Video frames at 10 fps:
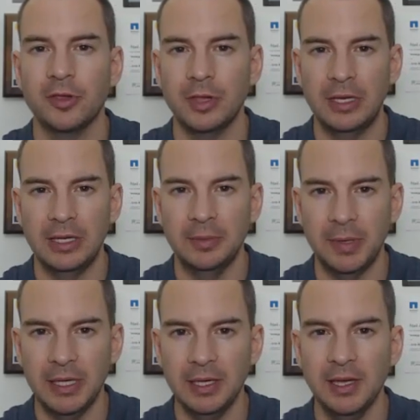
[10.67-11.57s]

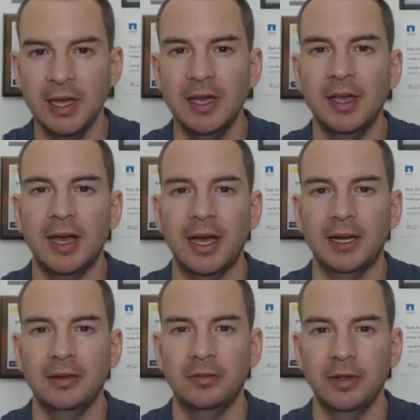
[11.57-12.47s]
CDP,
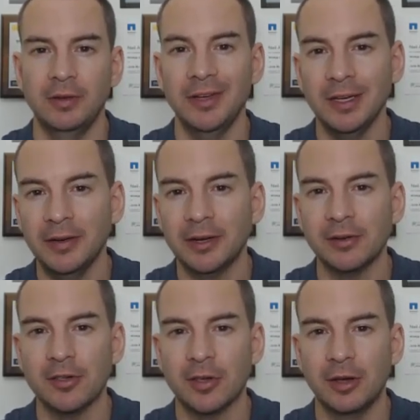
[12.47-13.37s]
and the Link Layer
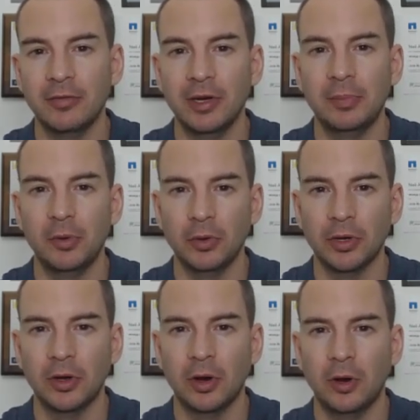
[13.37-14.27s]
Discovery
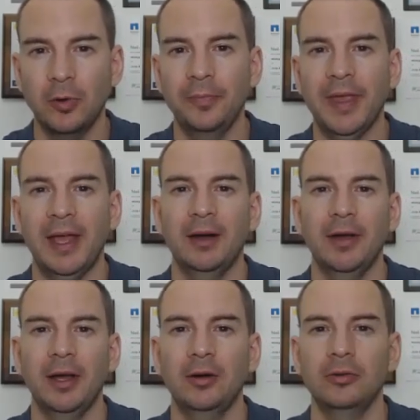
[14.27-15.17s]
Protocol,
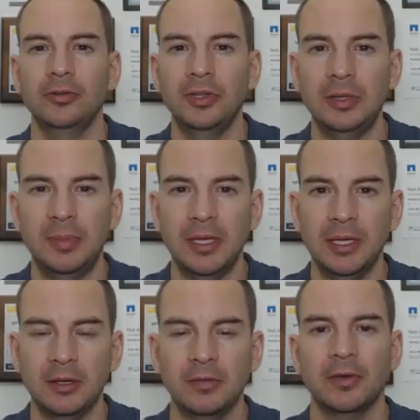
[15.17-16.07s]

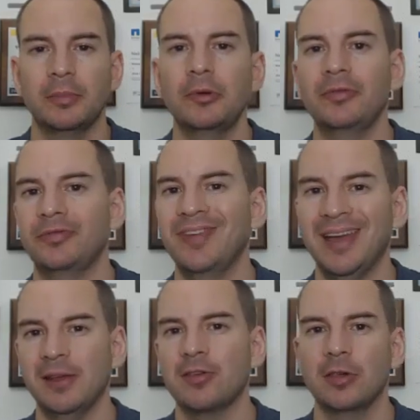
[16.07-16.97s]
LLDP. They're both
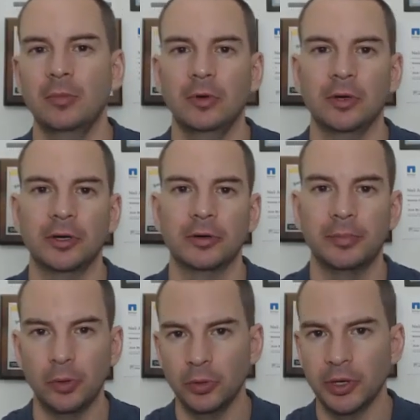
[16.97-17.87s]
very
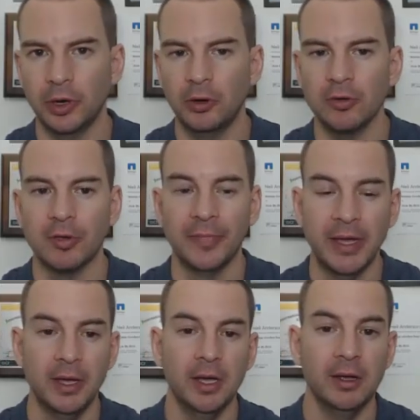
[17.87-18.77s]
similar protocols.
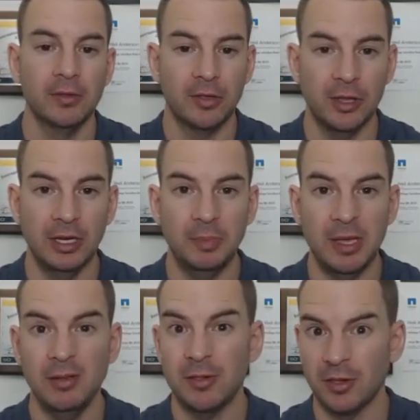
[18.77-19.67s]

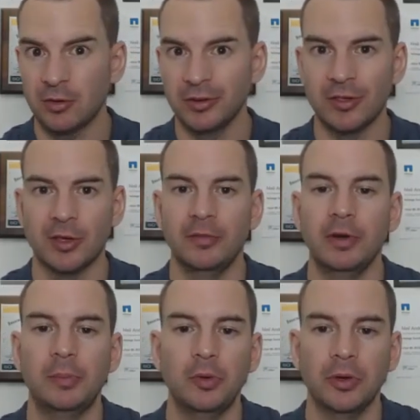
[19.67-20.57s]
CDP, Cisco
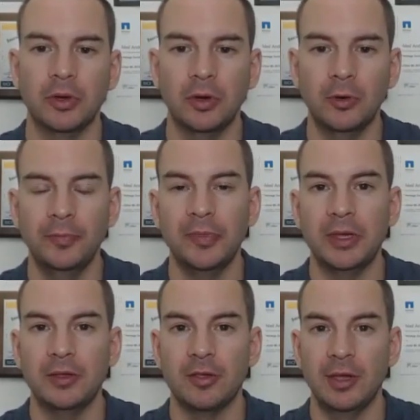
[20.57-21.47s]
Discovery Protocol,
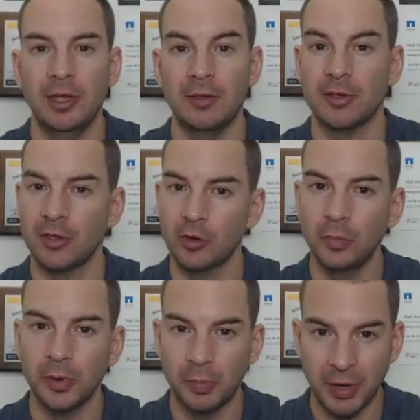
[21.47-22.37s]
is a
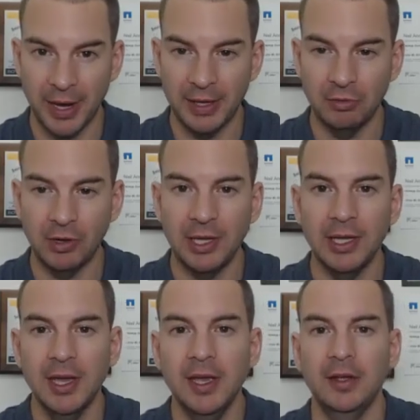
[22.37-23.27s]
Cisco
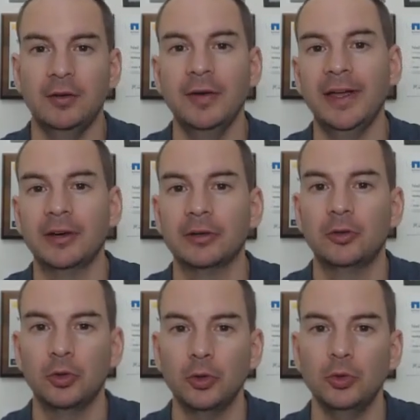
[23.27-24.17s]
proprietary Layer
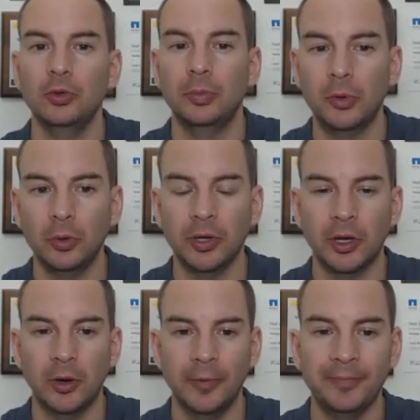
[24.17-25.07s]
2
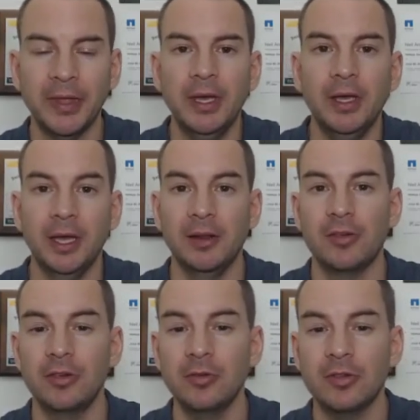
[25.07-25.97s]
protocol, and
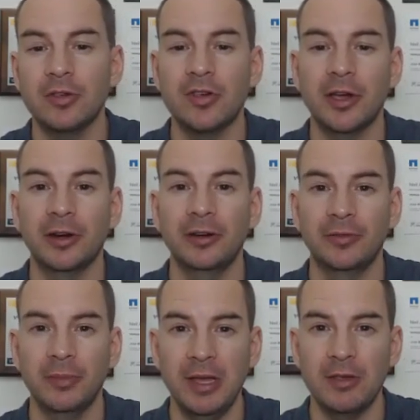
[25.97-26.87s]
it's used to share
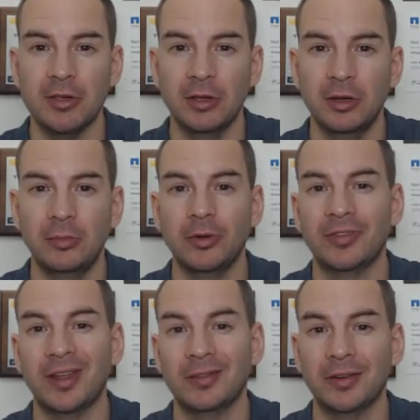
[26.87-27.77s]
information
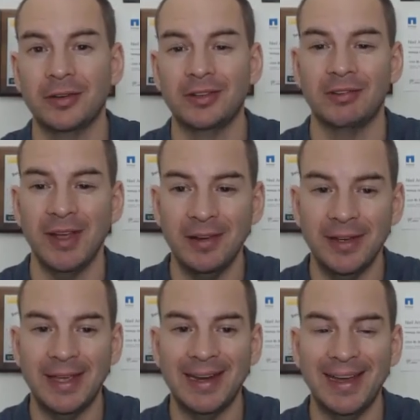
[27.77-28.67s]
with other
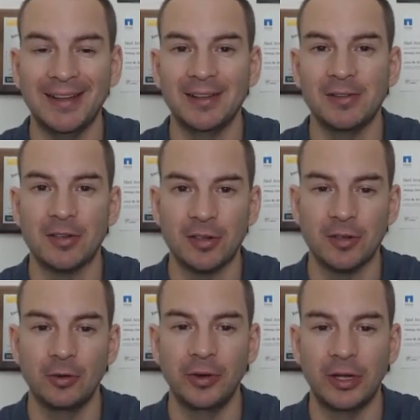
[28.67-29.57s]
directly connected
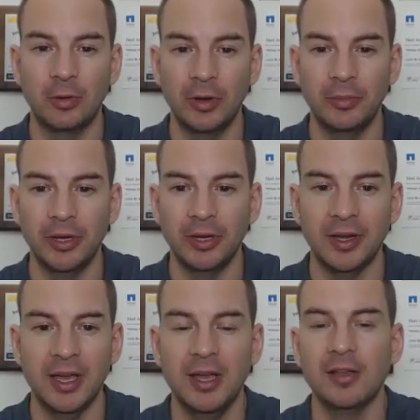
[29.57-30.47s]
Cisco
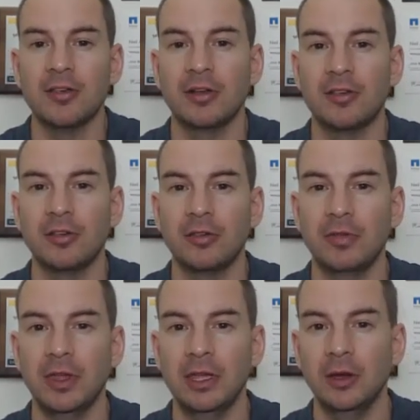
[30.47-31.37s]
equipment, such as
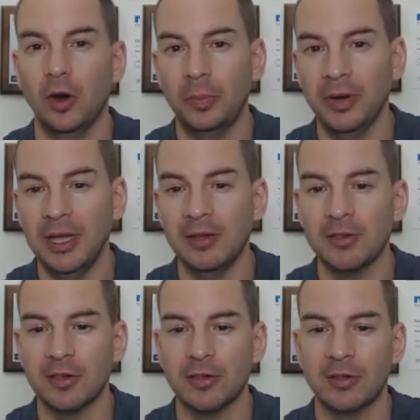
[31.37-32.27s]
the operating
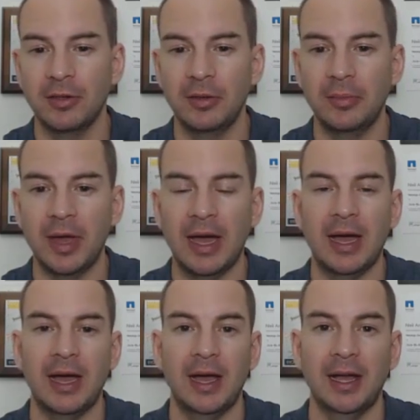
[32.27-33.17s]
system
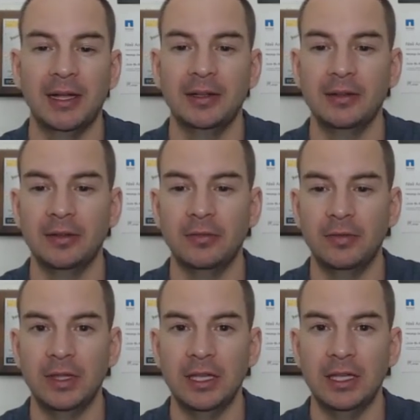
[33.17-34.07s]
and
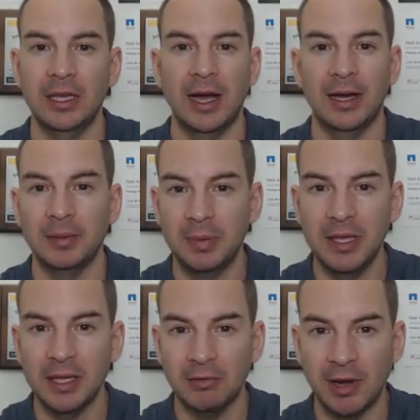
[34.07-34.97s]
the
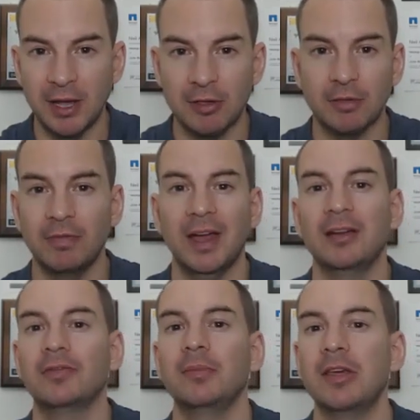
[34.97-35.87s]
IP address. That
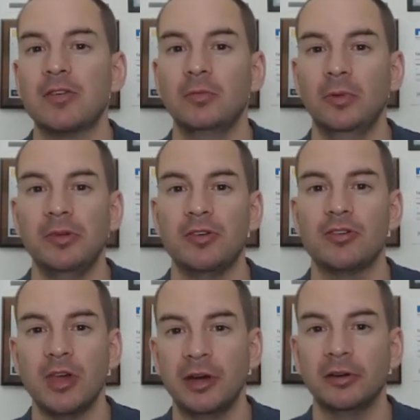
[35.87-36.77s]
information will be
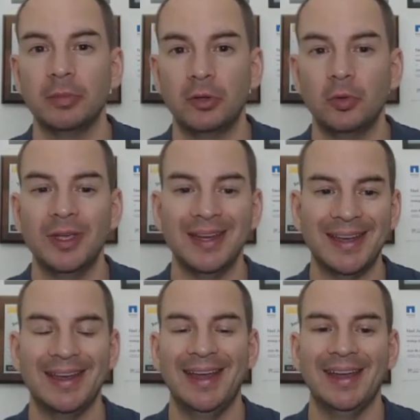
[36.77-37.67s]
shared between
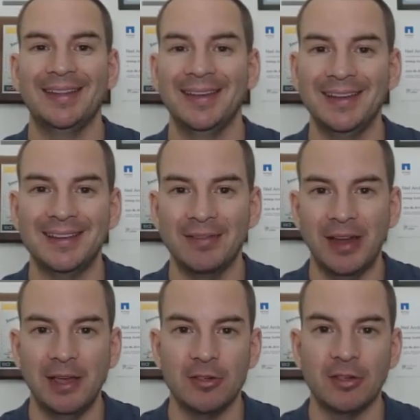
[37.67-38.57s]
connected
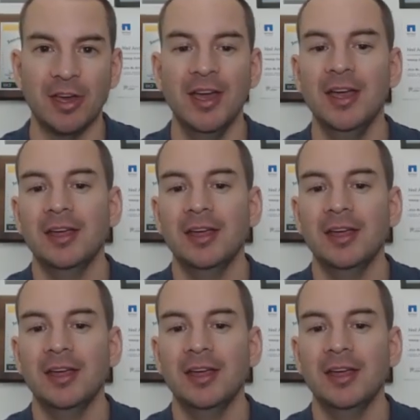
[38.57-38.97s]
devices.